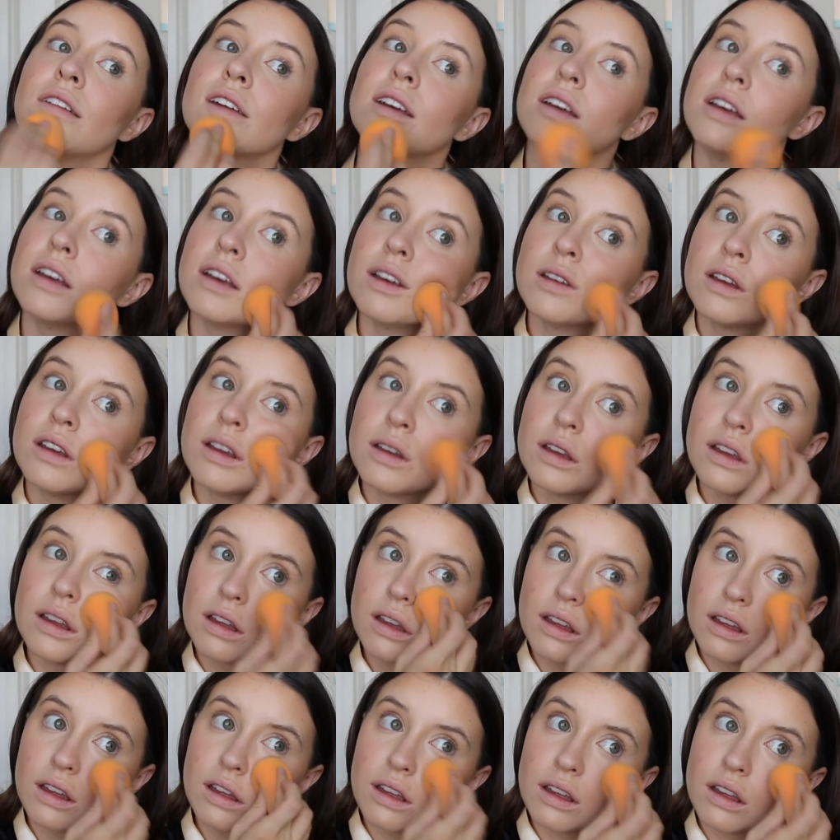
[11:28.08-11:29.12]

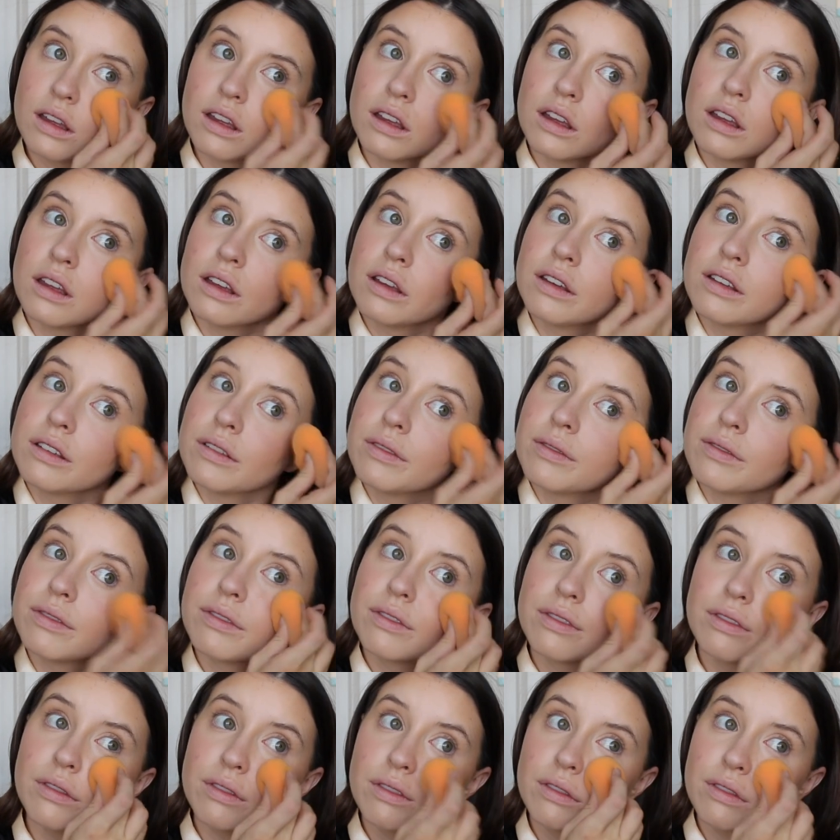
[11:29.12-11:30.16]

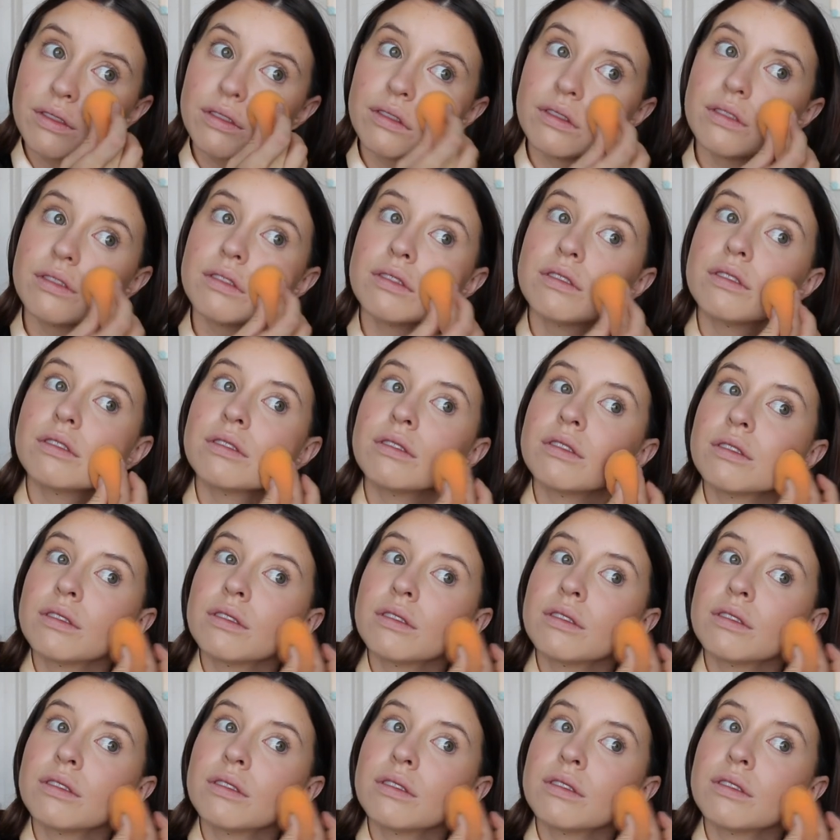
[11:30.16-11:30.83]
[no speech]